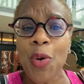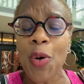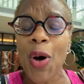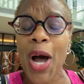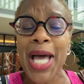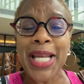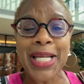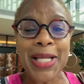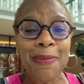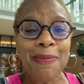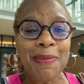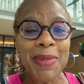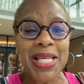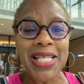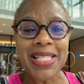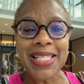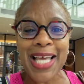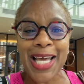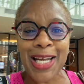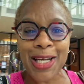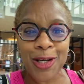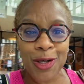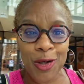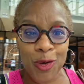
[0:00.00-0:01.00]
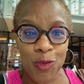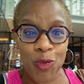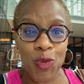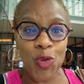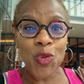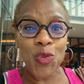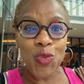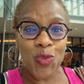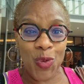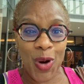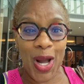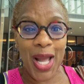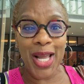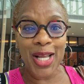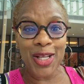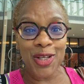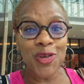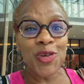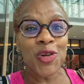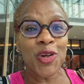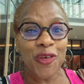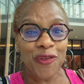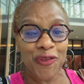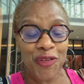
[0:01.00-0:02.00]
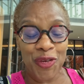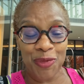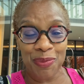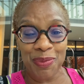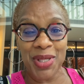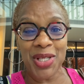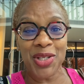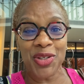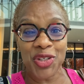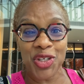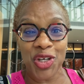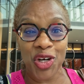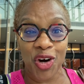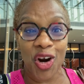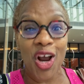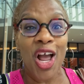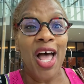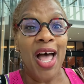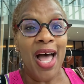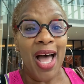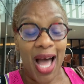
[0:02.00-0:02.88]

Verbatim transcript: I didn't mean that in a rude way. You look familiar.